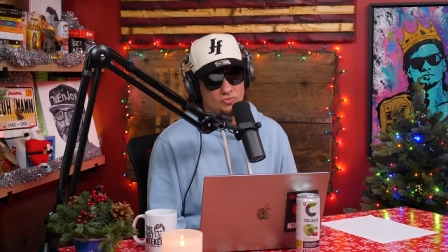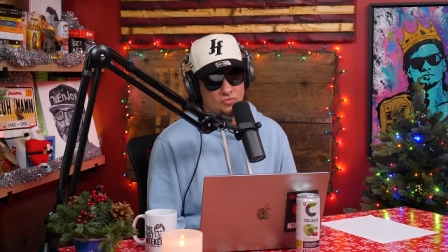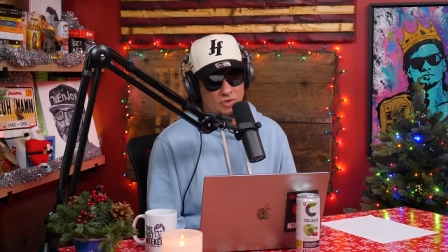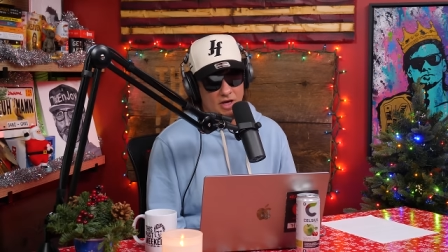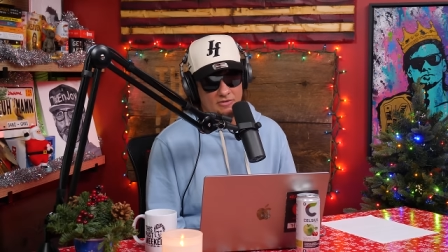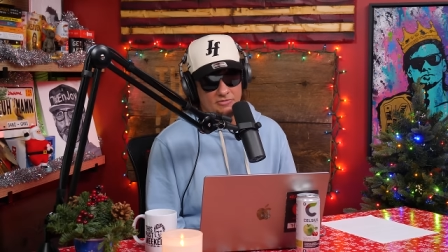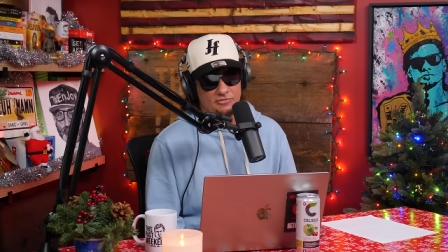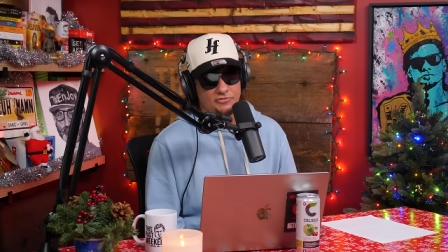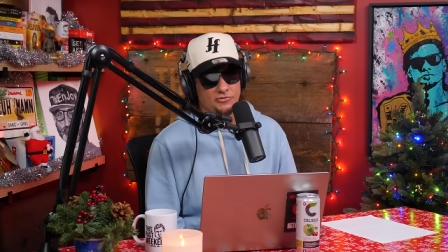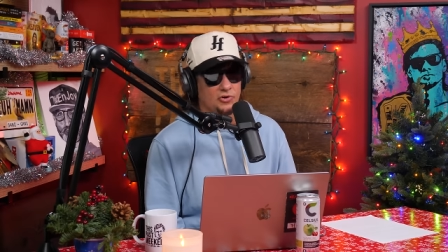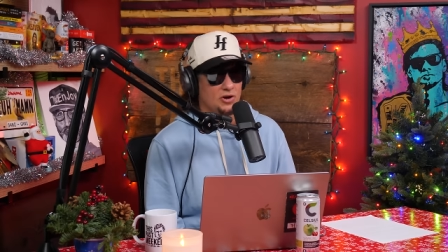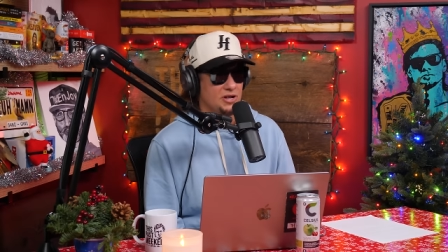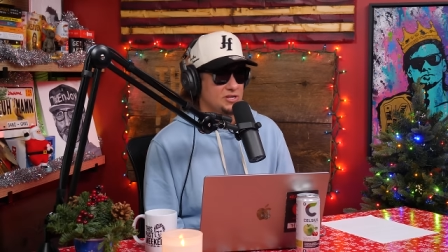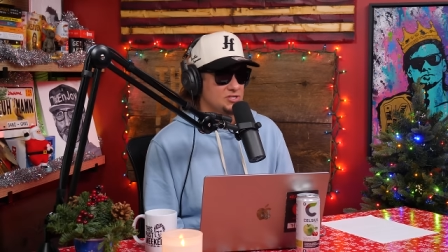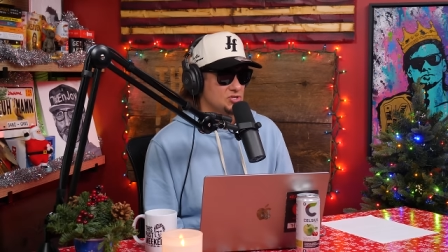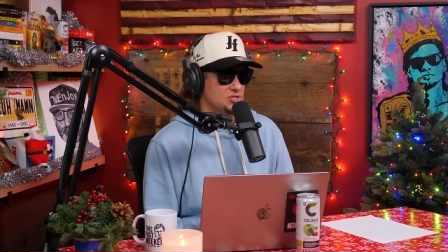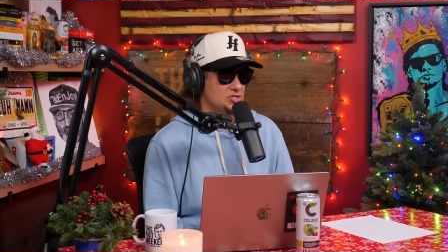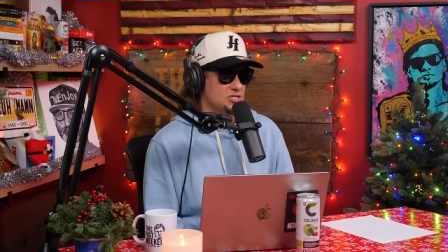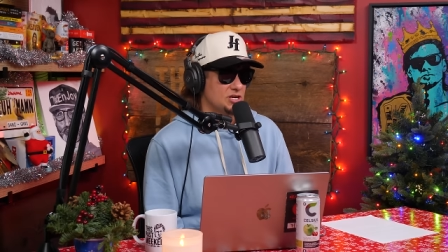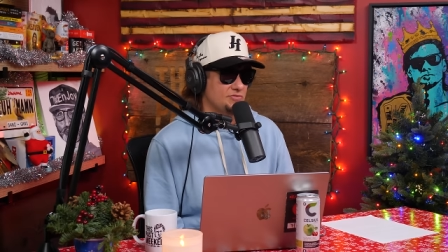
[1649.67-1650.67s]
have
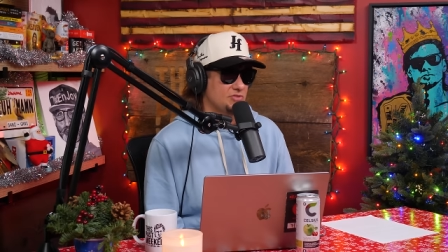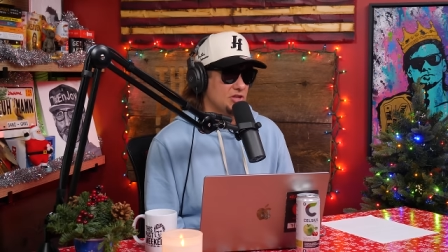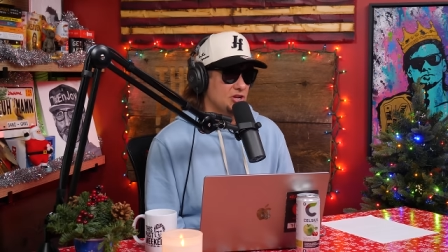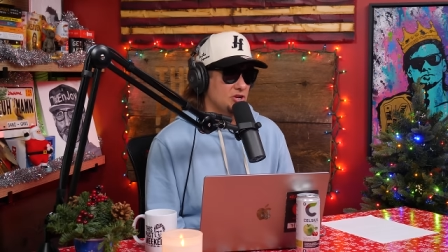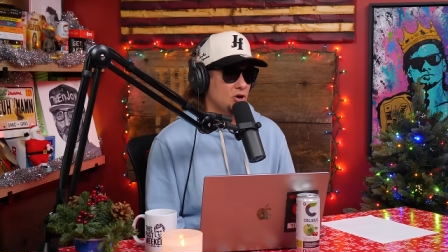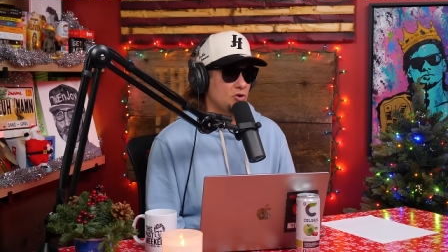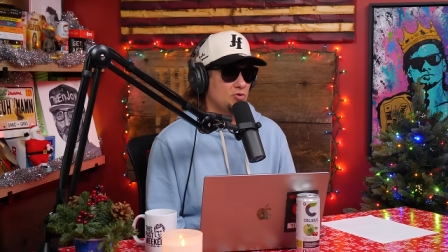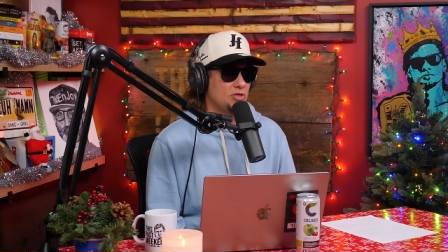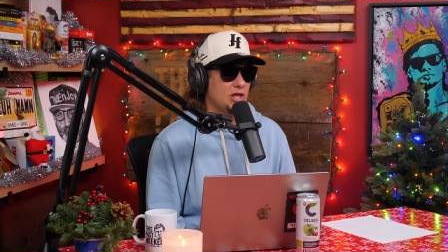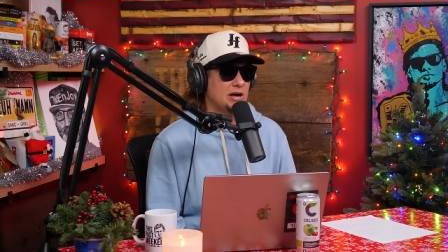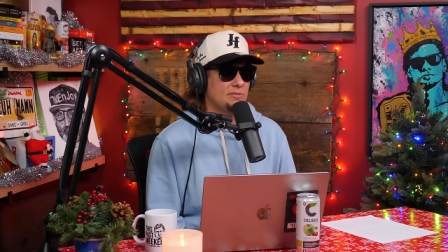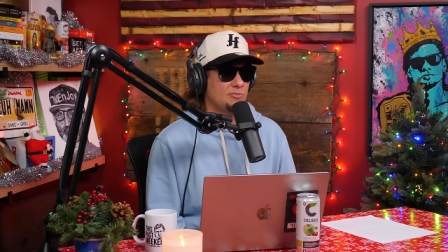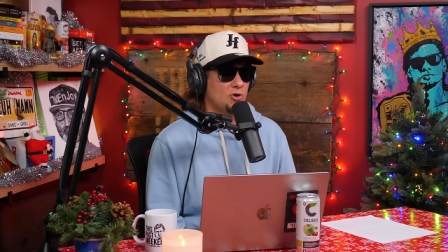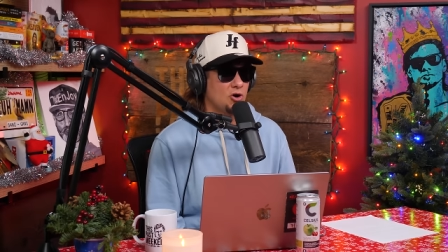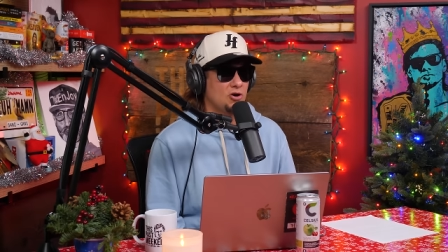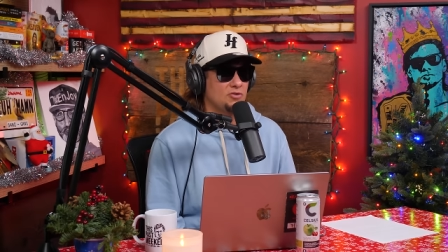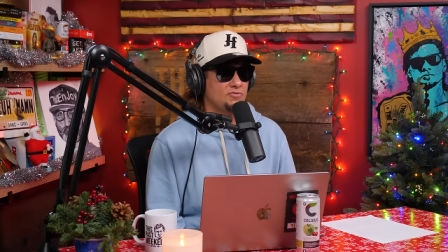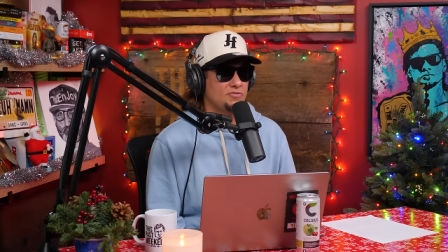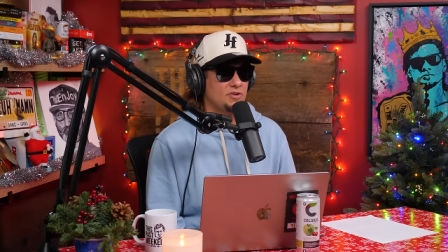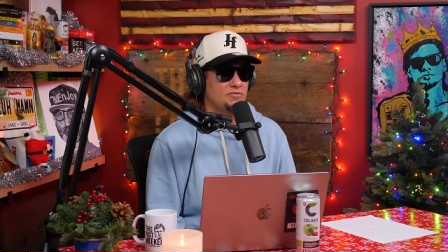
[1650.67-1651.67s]
friends and stuff that know that I'm
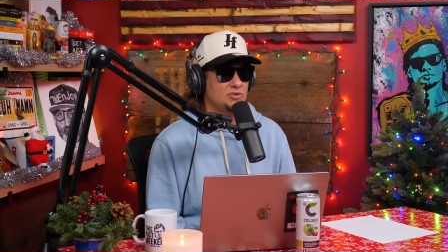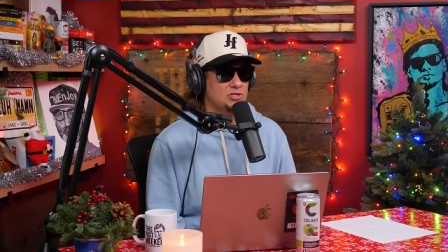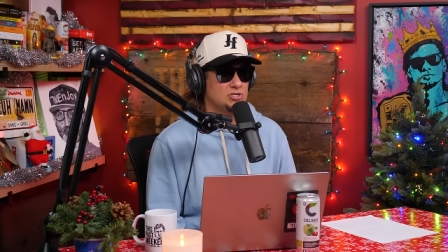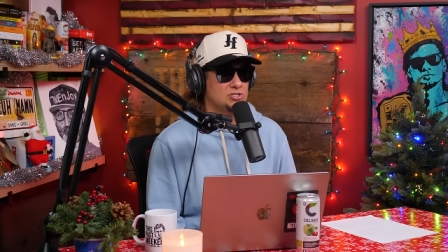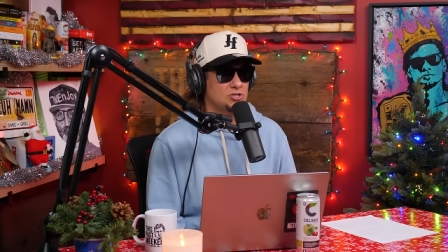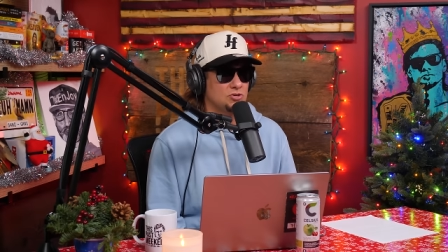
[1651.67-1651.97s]
off of it.